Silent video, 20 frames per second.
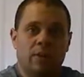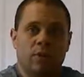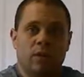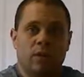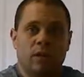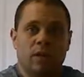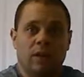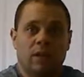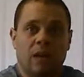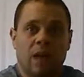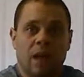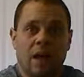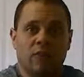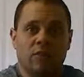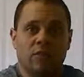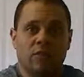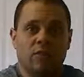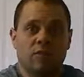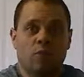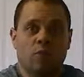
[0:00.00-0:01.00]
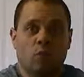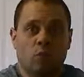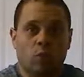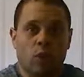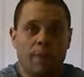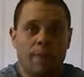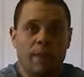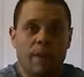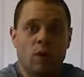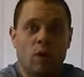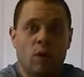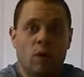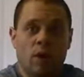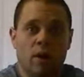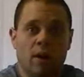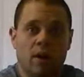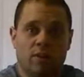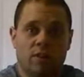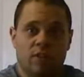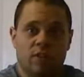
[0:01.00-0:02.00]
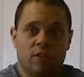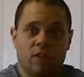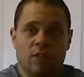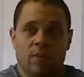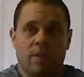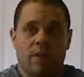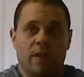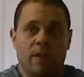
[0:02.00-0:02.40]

doing lots of gripping work at the gym,